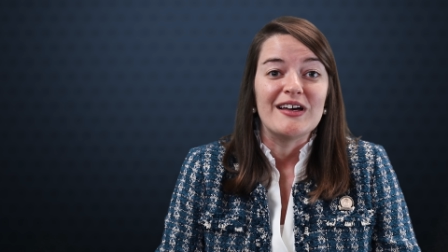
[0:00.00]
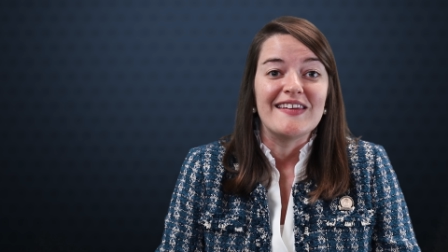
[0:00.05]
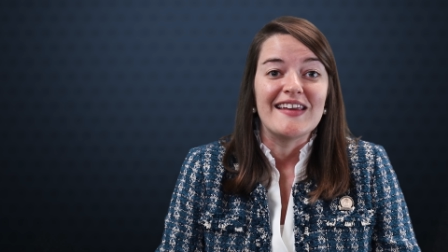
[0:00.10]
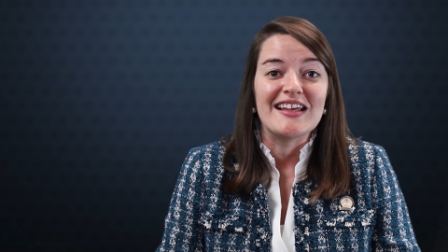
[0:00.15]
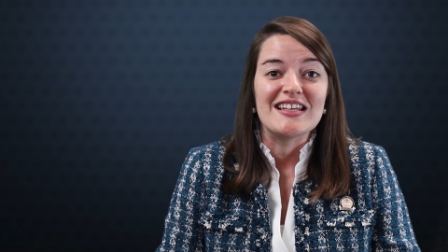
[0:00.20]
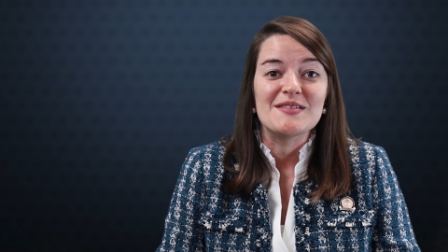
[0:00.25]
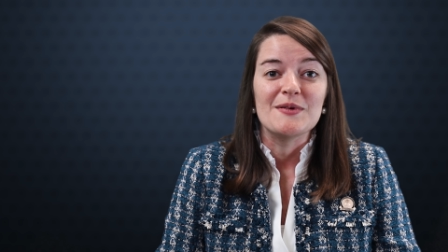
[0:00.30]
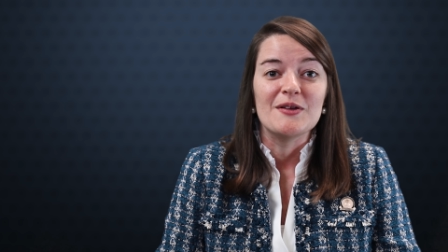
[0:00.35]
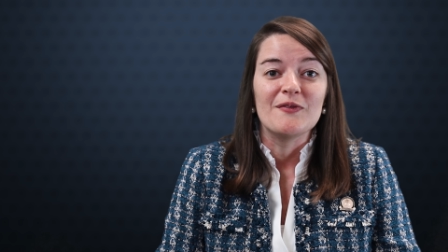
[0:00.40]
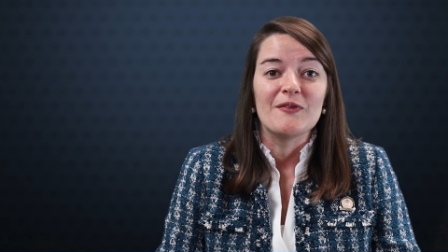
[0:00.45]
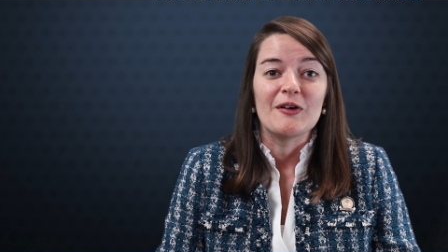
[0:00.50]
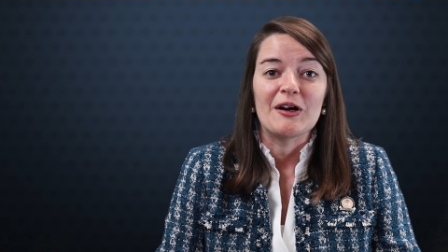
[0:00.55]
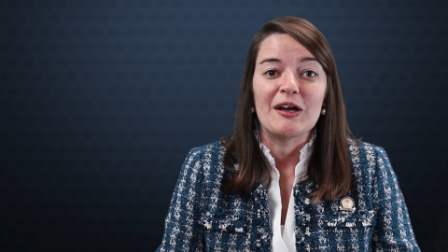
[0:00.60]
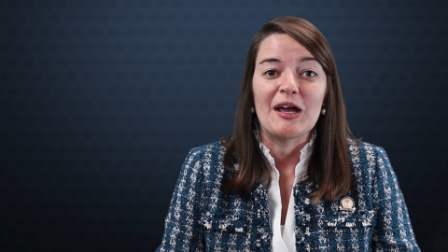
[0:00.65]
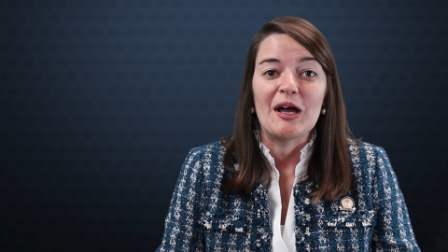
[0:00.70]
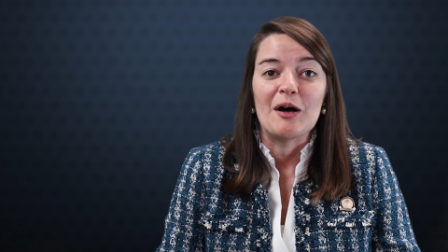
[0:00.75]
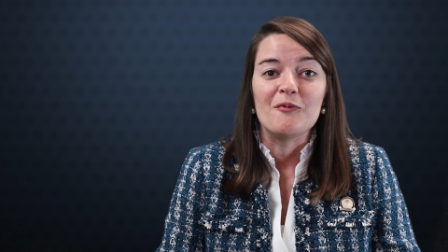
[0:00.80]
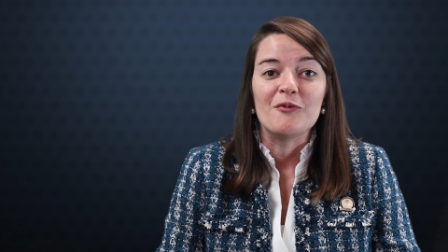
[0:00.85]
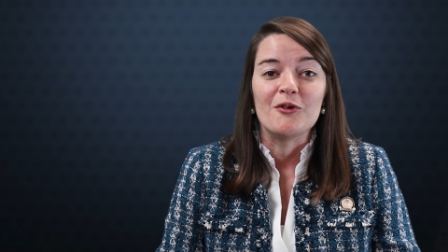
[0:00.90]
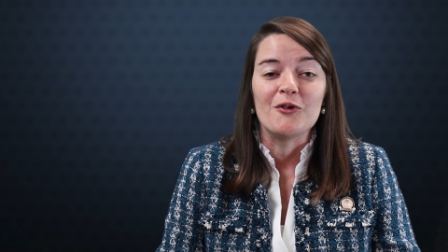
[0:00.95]
and that's been very
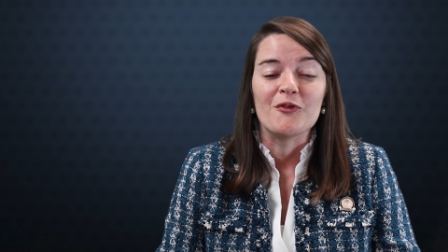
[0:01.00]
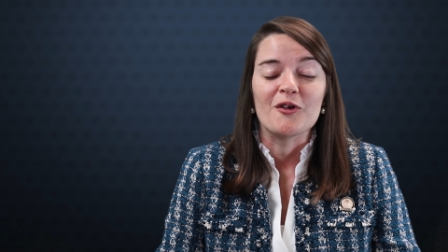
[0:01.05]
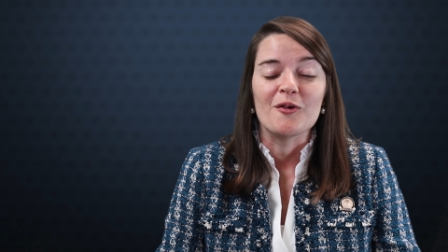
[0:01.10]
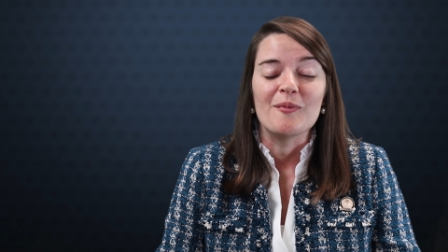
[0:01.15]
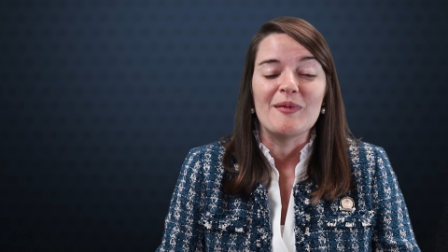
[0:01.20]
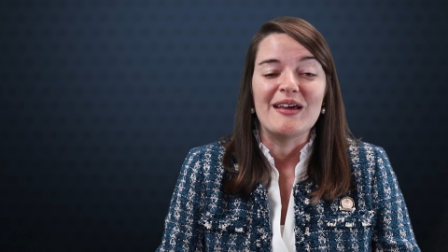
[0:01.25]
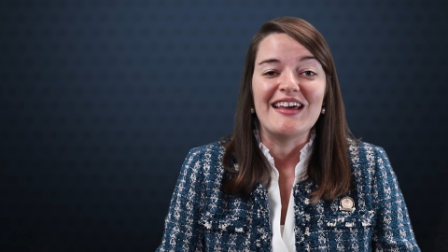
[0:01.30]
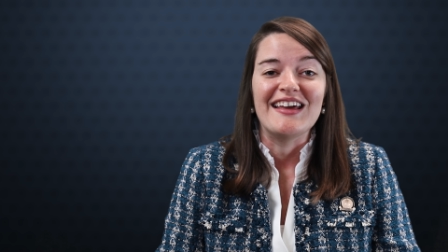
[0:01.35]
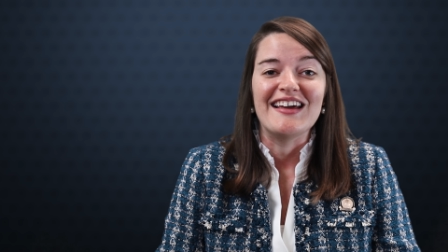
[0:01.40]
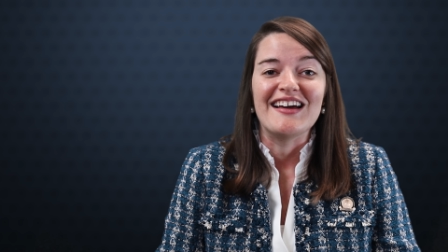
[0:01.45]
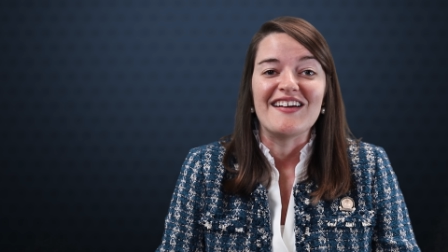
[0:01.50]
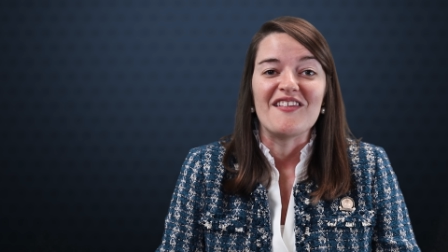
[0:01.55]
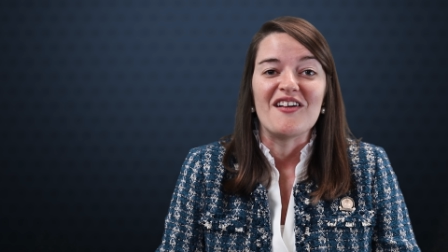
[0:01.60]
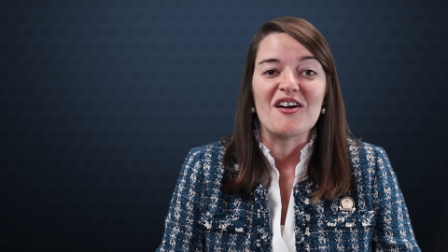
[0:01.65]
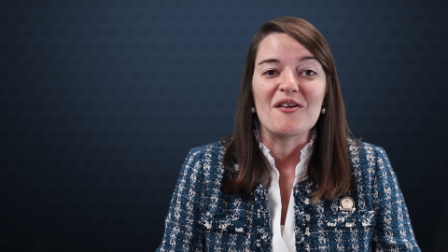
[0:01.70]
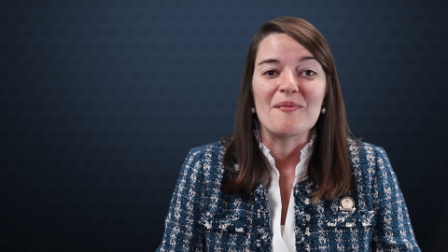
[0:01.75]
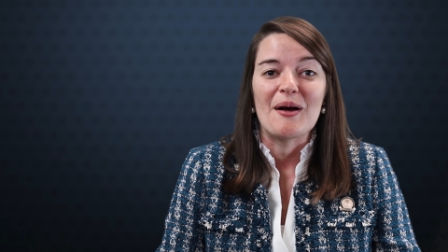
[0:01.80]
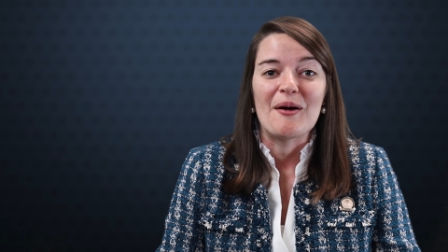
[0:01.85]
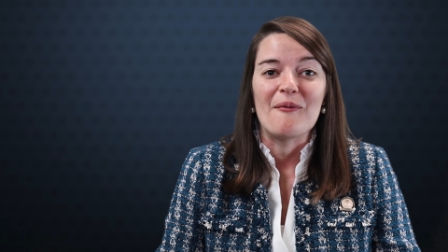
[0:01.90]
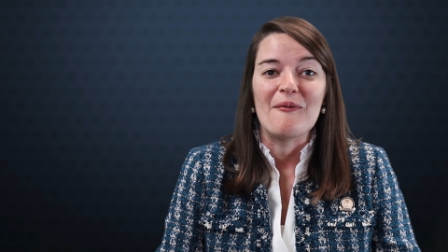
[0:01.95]
helpful for me
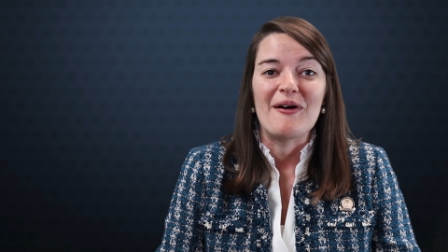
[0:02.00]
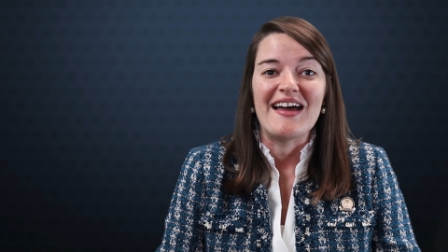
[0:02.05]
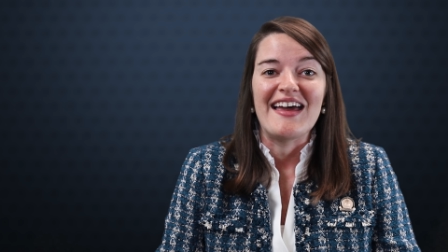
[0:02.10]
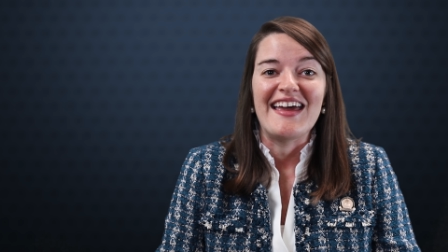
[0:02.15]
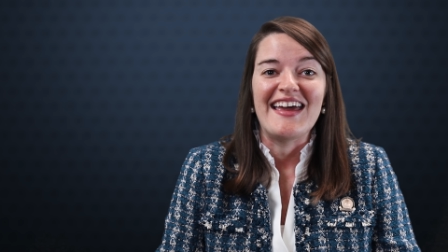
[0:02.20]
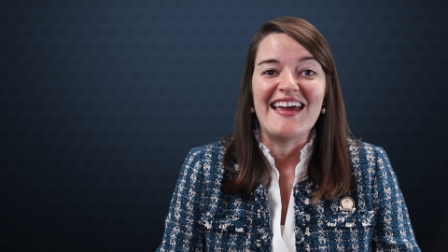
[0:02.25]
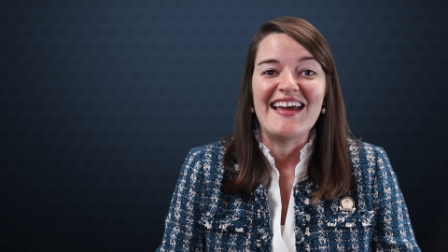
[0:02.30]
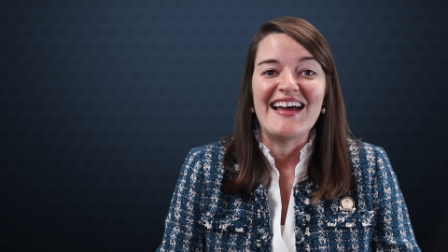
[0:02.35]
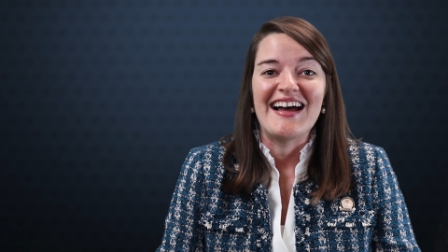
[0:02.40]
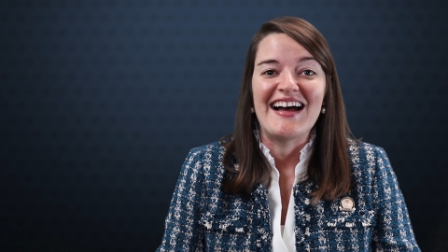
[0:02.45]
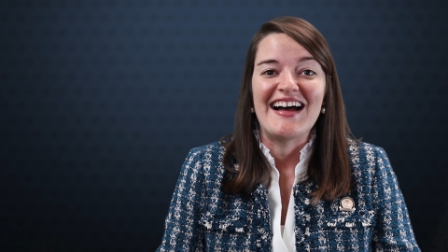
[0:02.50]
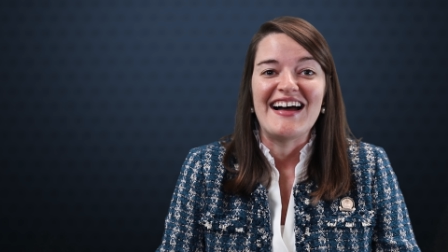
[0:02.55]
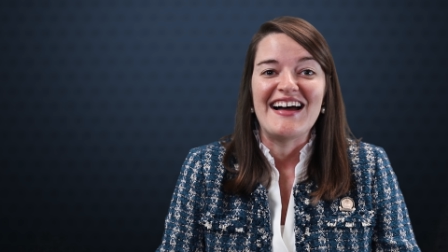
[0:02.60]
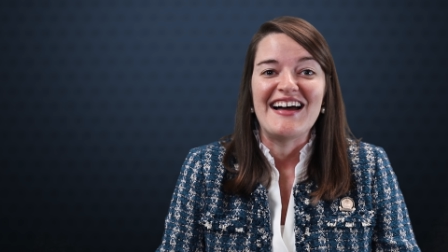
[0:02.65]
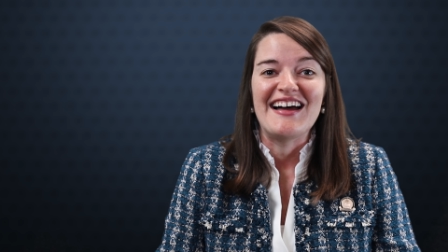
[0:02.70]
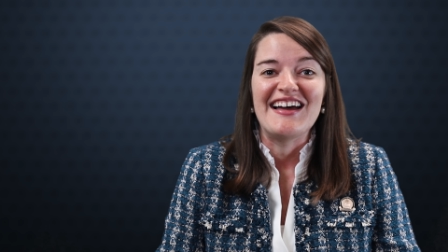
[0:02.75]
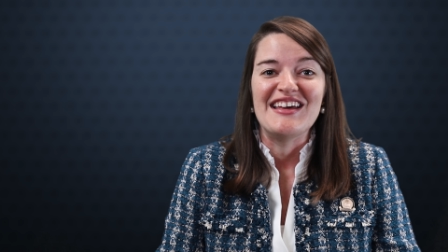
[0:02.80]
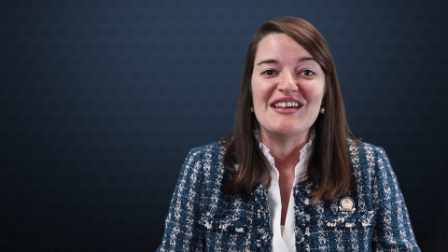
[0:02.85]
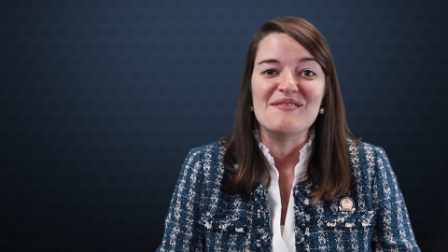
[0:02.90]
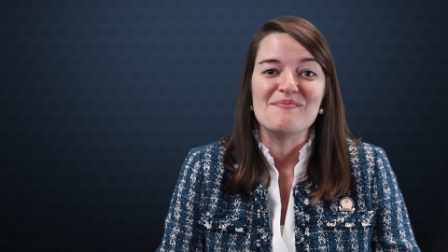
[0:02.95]
along my way
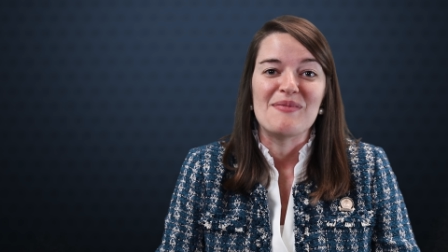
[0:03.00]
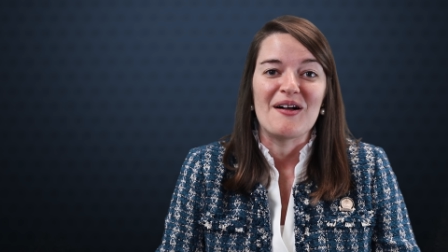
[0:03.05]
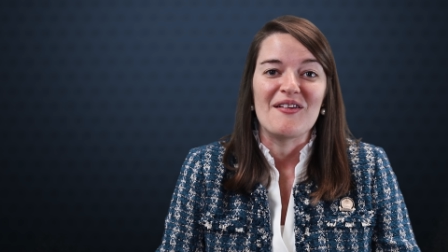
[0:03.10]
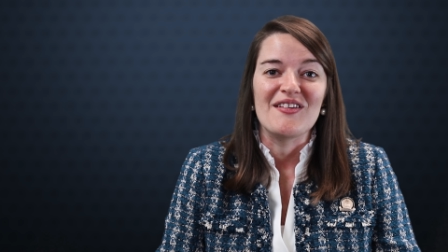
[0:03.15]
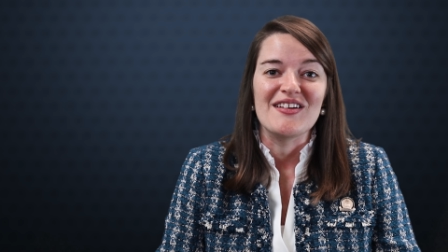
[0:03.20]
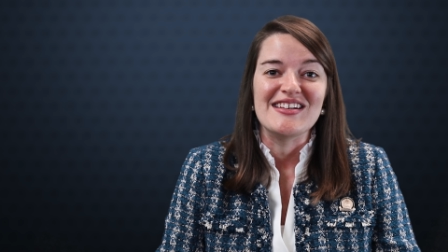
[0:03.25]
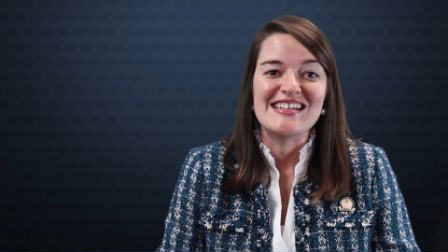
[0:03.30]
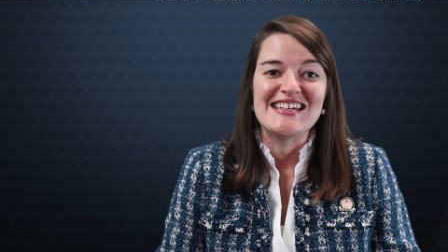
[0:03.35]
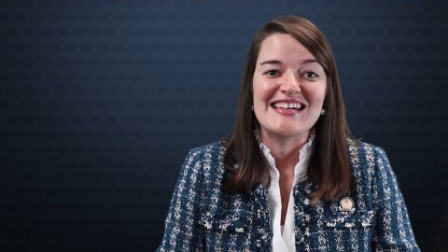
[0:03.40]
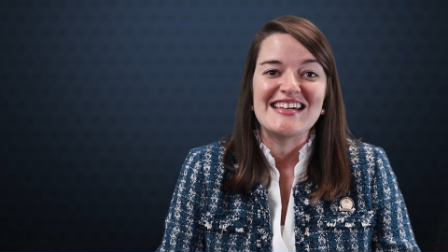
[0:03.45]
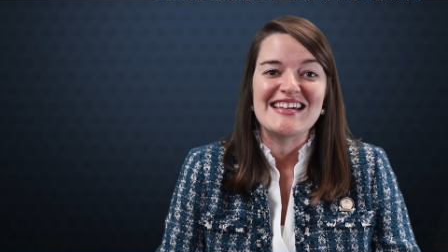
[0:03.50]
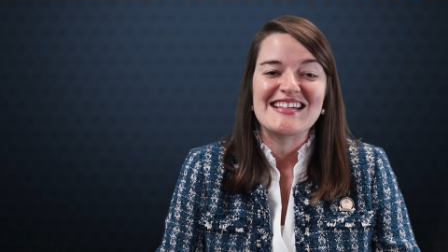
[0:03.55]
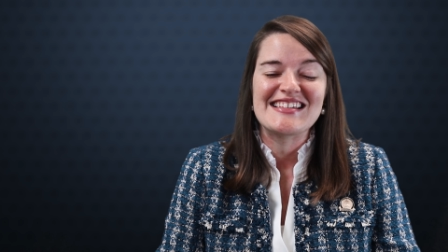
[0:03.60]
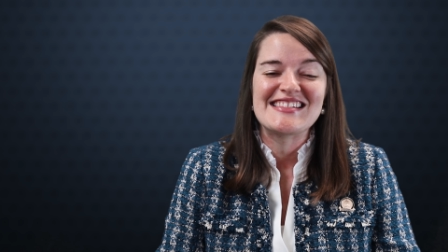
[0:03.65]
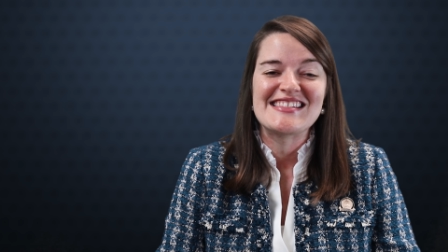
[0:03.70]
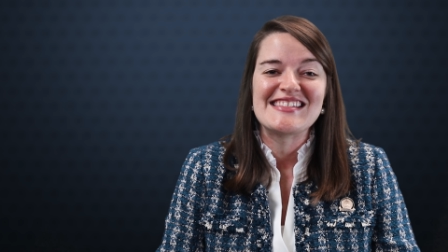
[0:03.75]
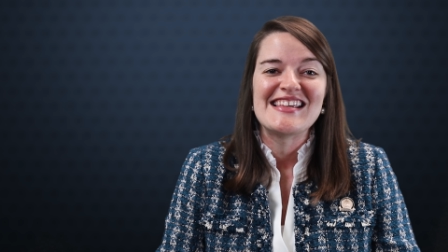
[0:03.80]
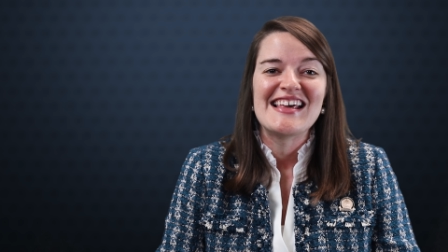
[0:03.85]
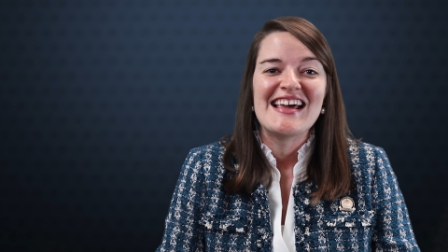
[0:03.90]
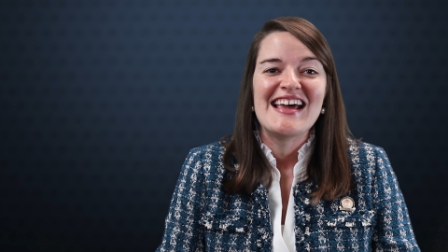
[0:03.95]
uh, in
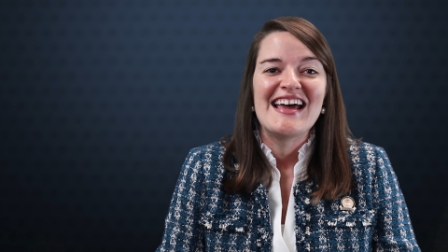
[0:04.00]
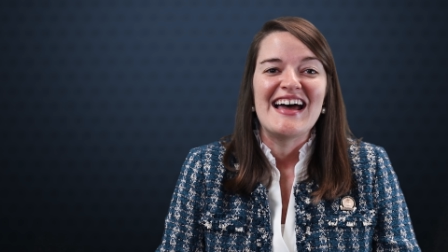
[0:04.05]
politics